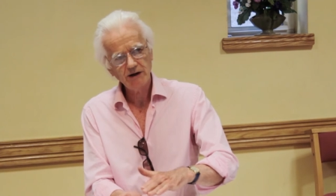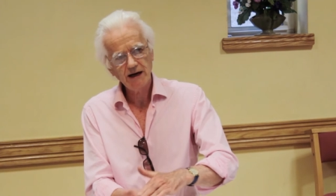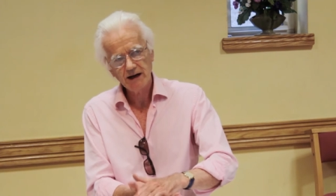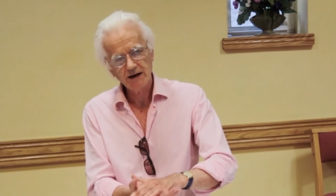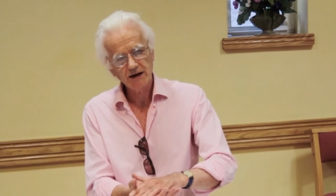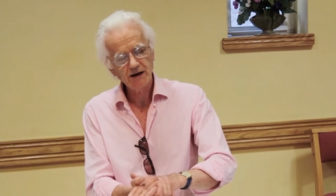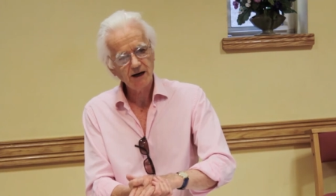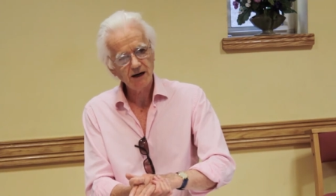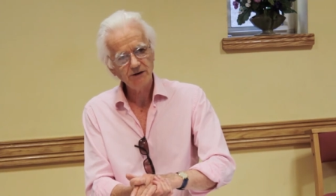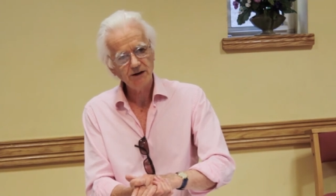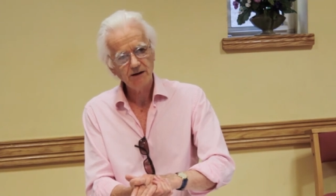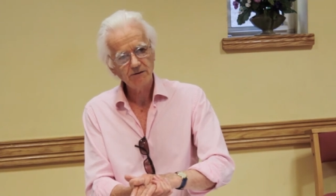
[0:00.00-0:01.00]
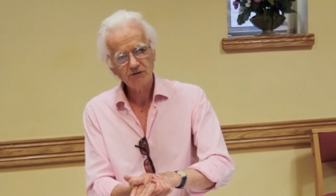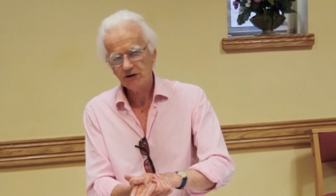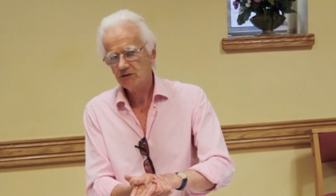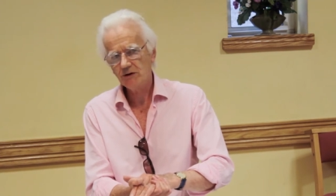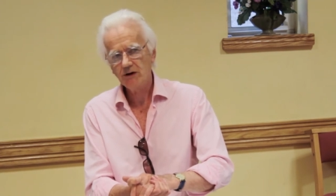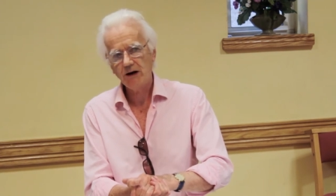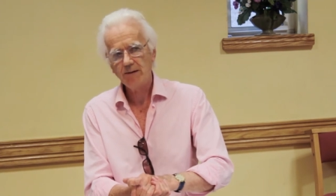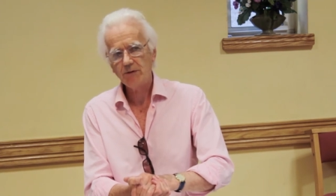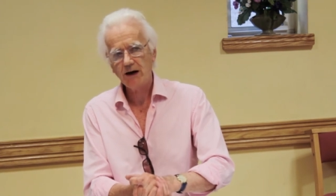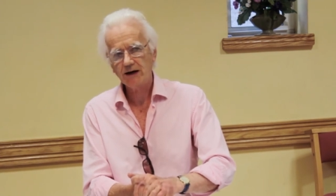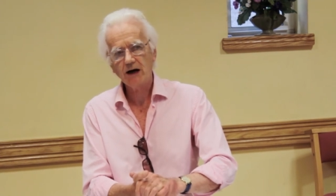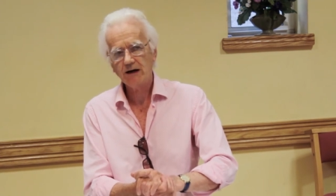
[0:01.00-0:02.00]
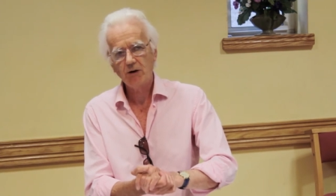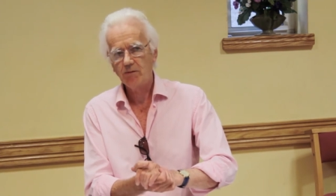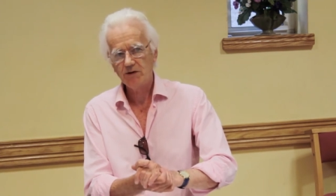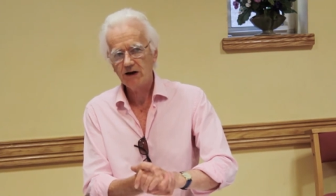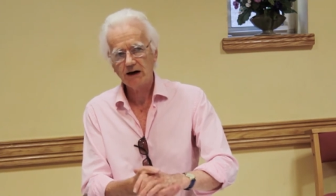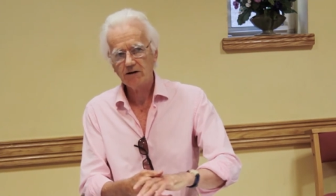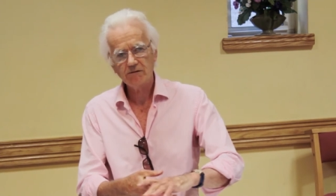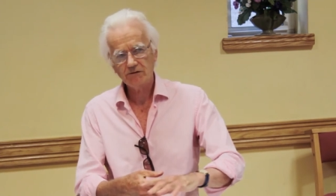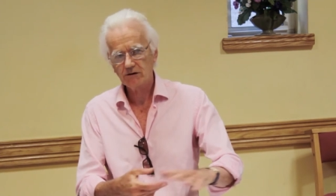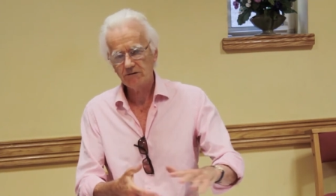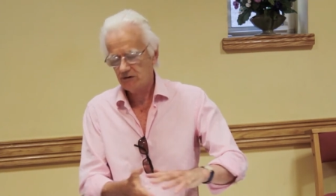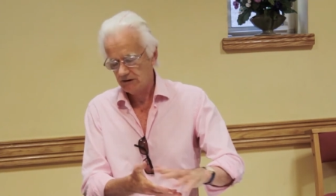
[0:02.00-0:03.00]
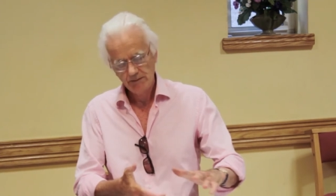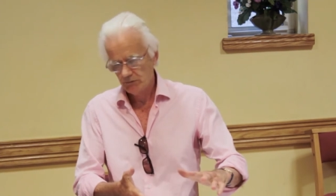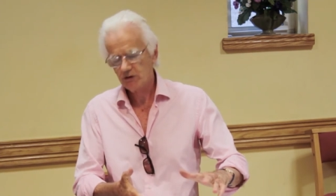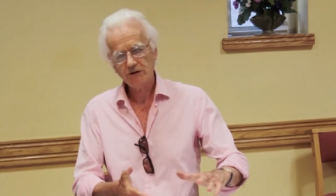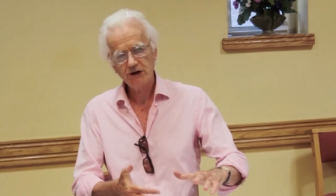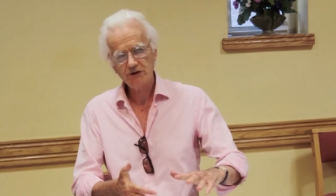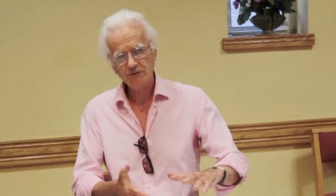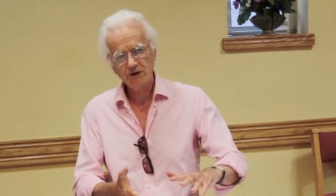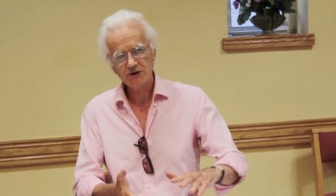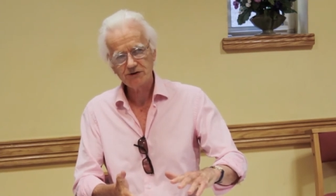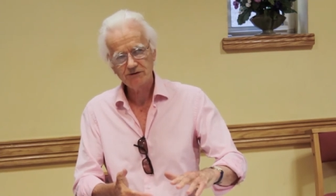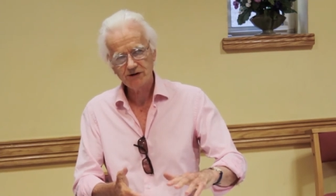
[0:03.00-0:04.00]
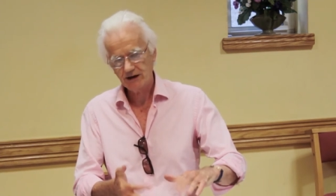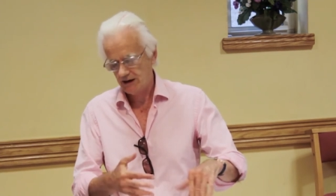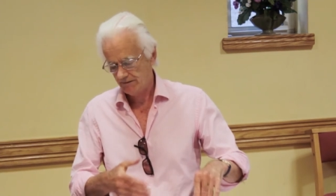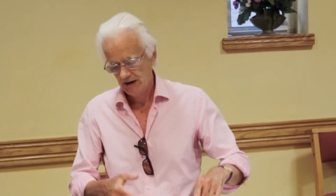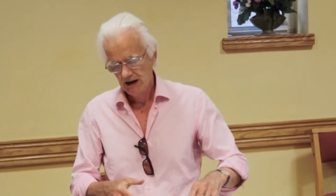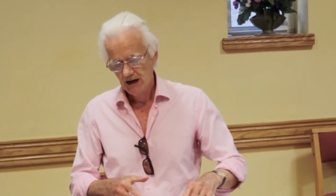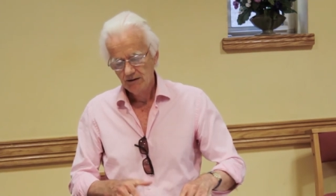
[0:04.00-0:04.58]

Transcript: John Eliot Gardiner said, no, I can't go on with it. I'm not going to do this second half.